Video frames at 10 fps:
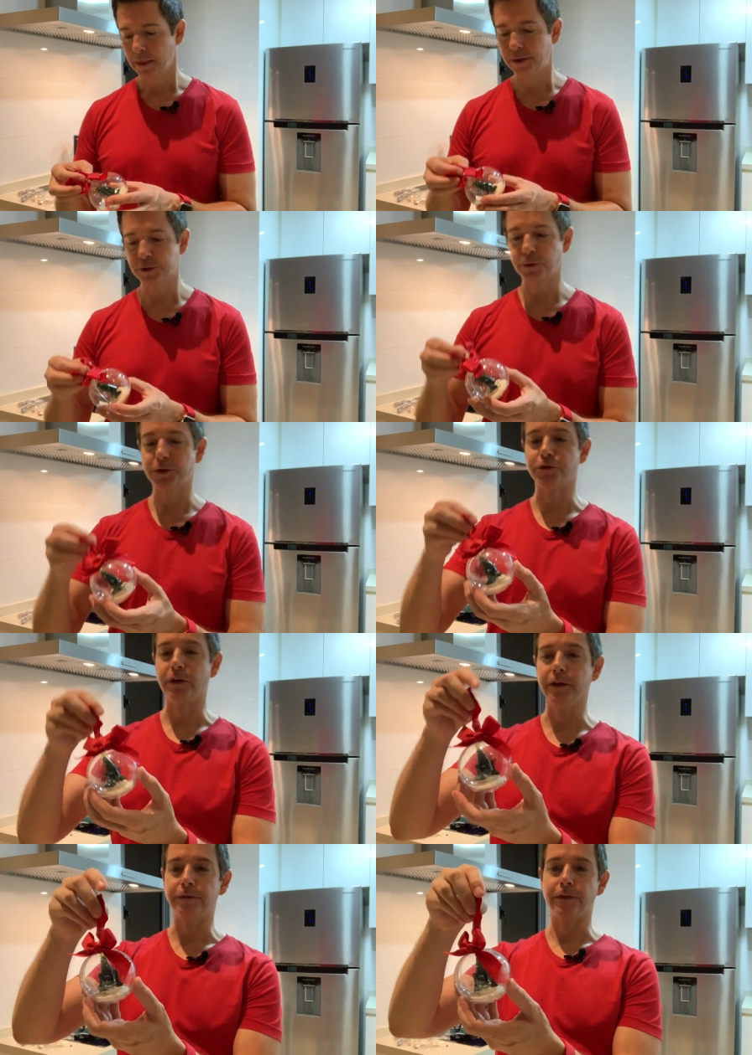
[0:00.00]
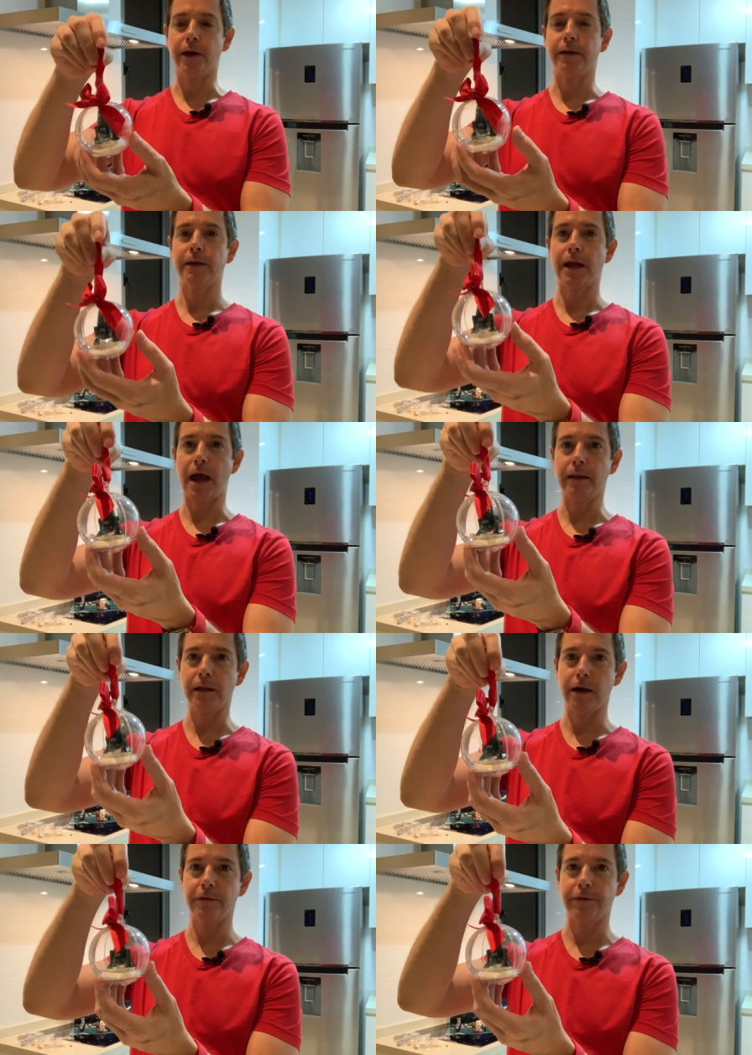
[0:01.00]
This one's really fun. I
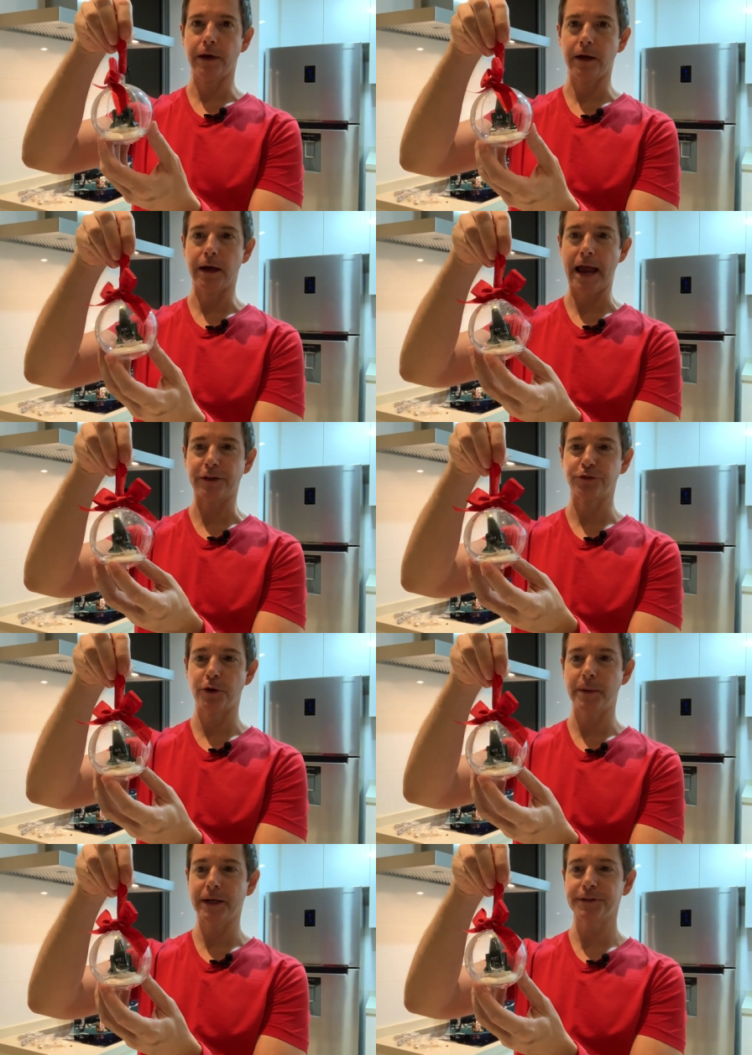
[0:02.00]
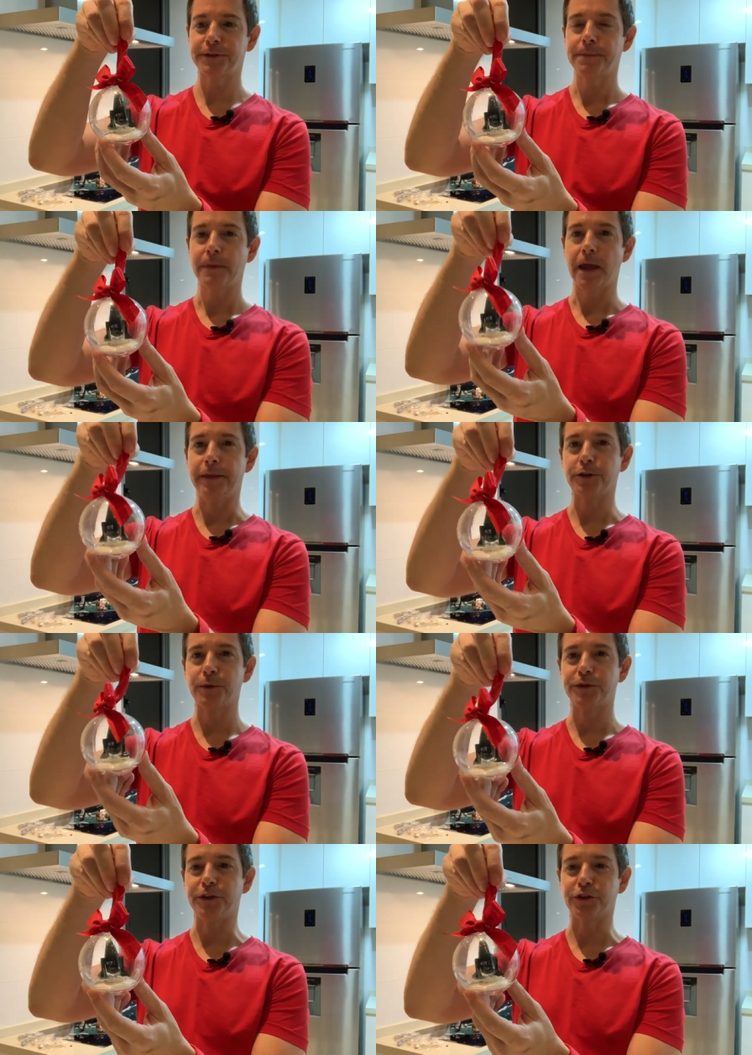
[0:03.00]
love uh, Astromechs, and this
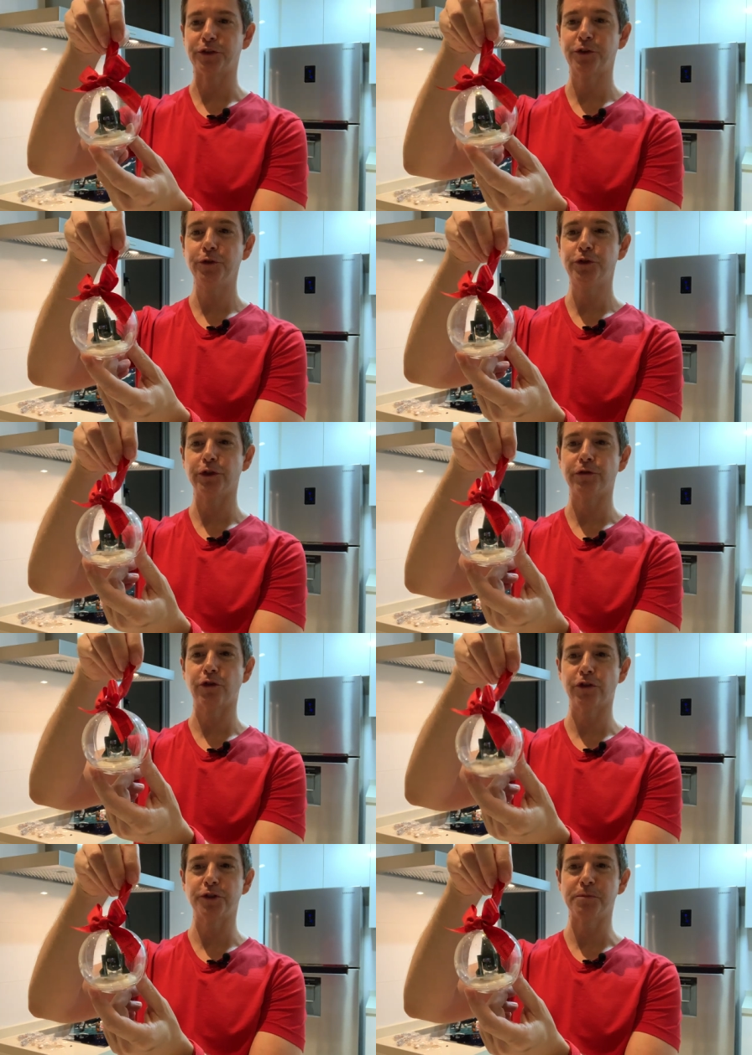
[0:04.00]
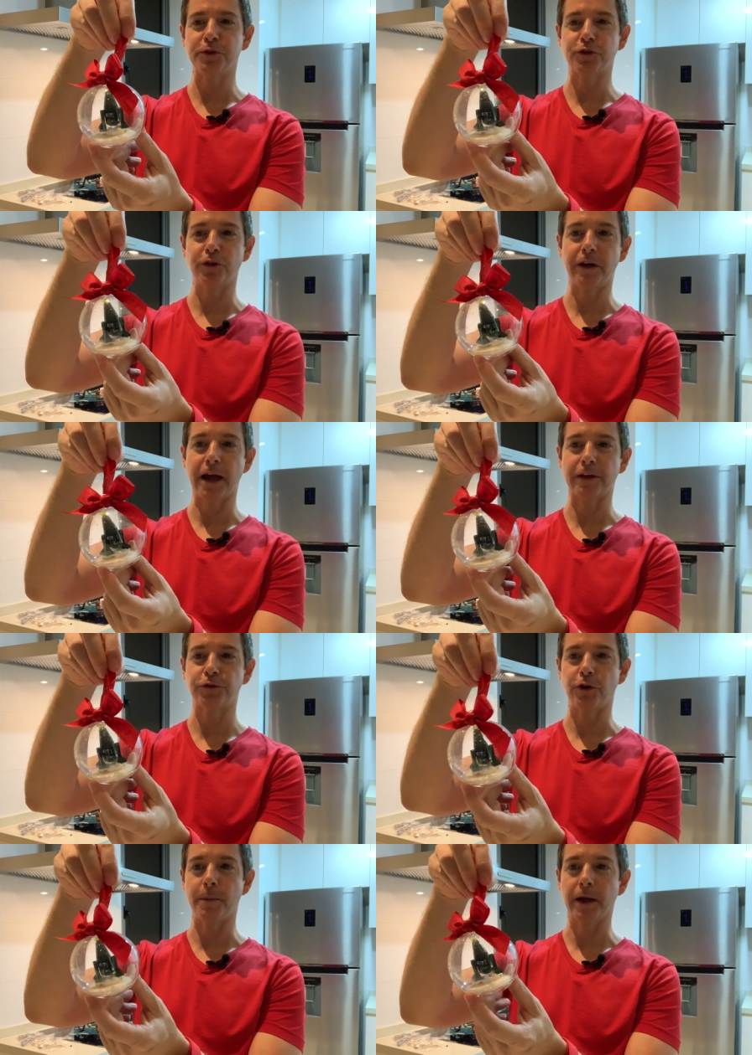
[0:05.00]
was an exclusive Christmas tree
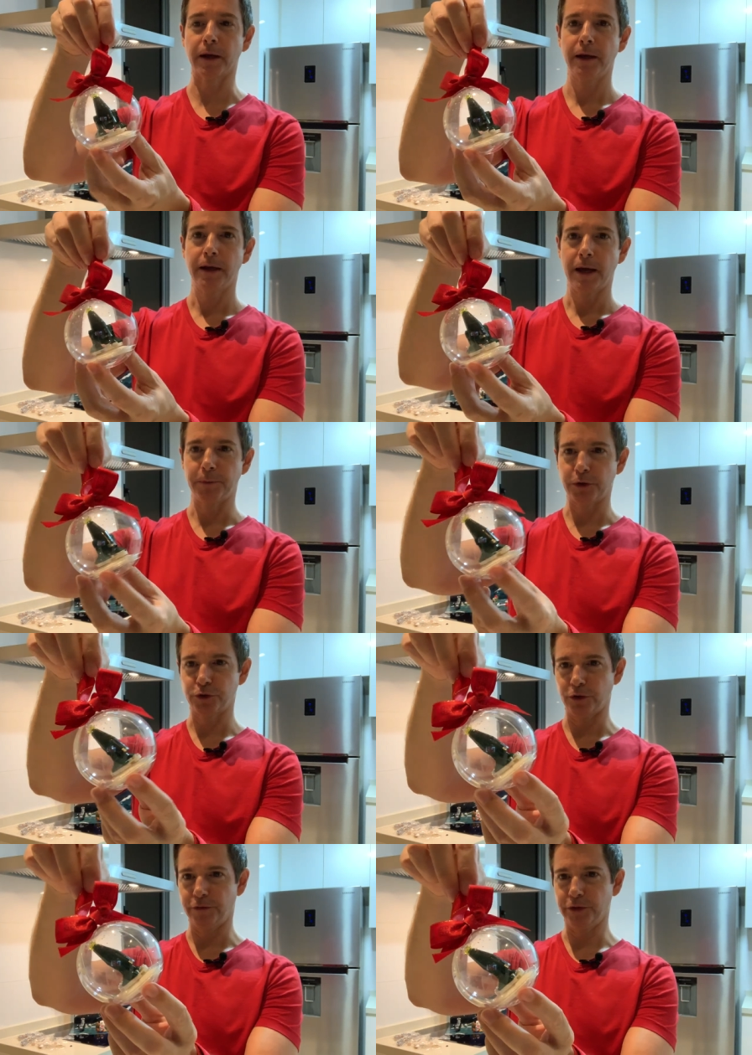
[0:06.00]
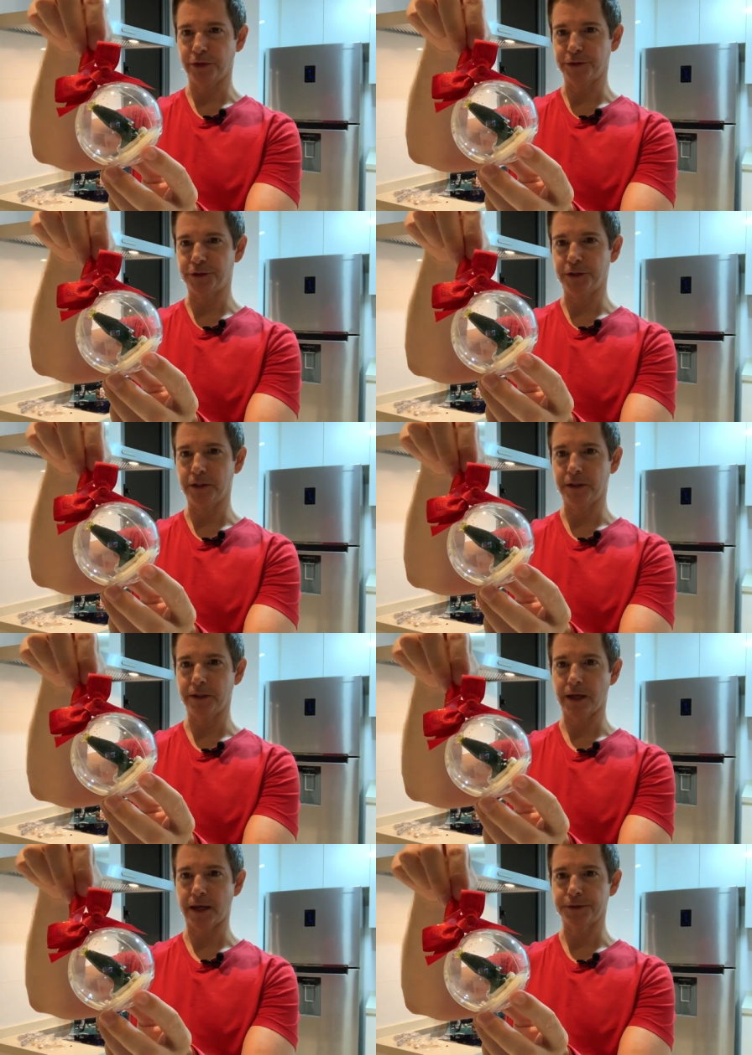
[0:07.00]
Astromech. I'm not sure if you could see
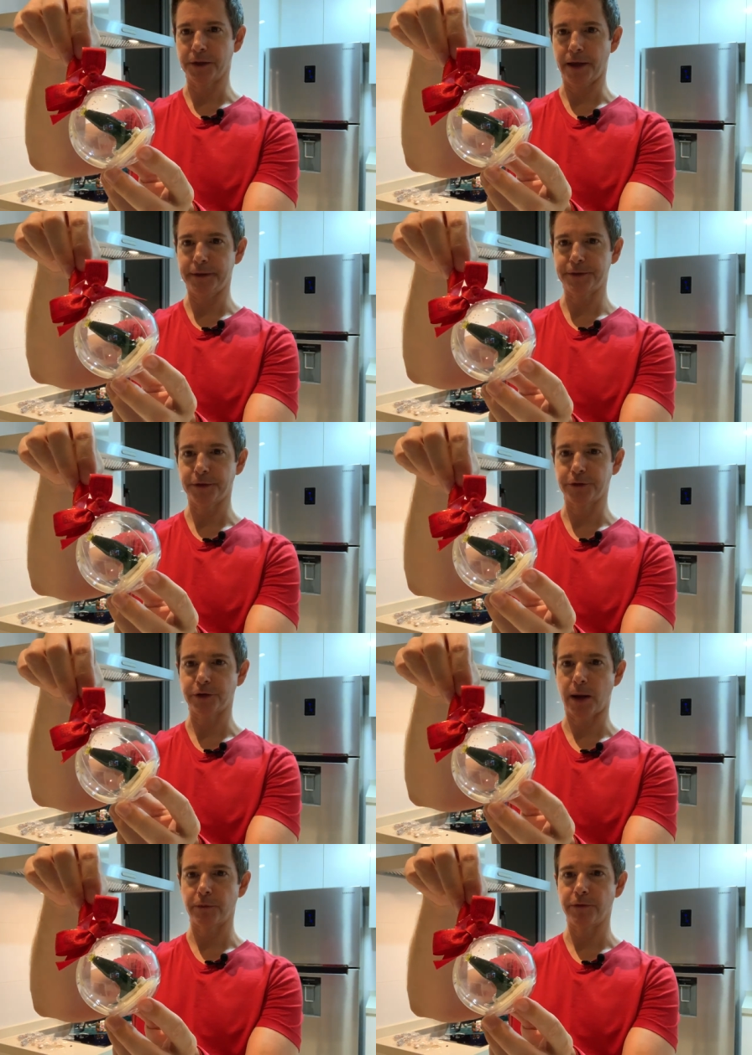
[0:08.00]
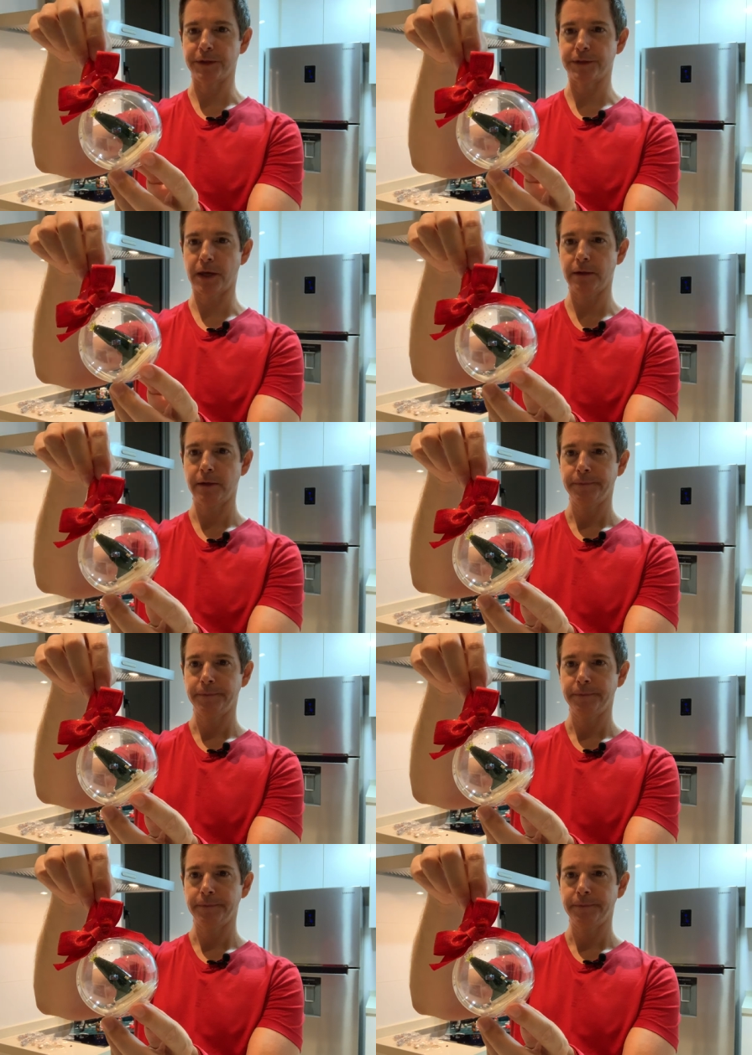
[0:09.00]
he has lights at the top of his head.